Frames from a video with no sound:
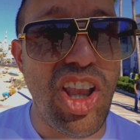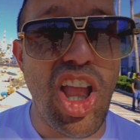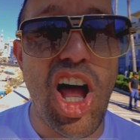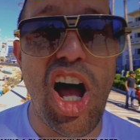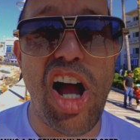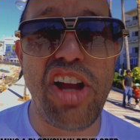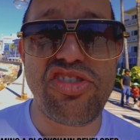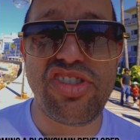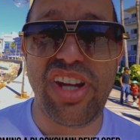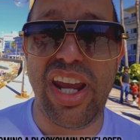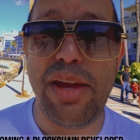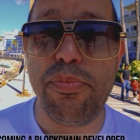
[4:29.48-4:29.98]

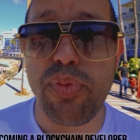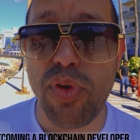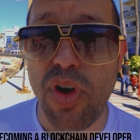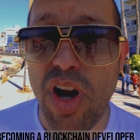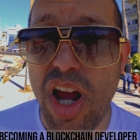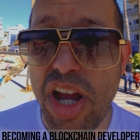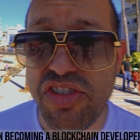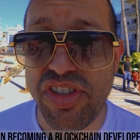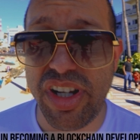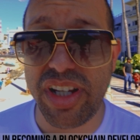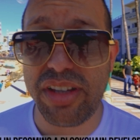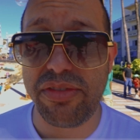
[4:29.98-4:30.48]
launch a
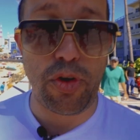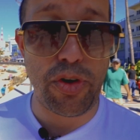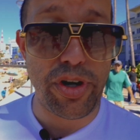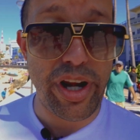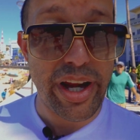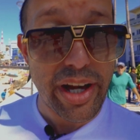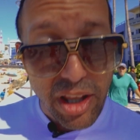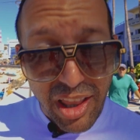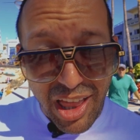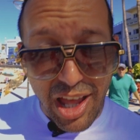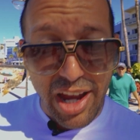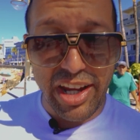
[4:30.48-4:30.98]
project or
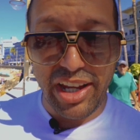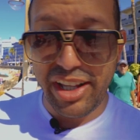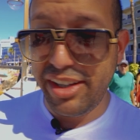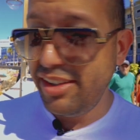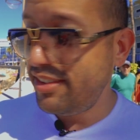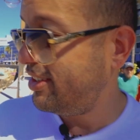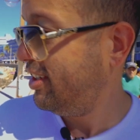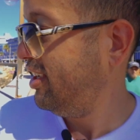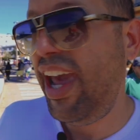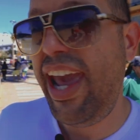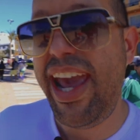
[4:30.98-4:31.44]
a client.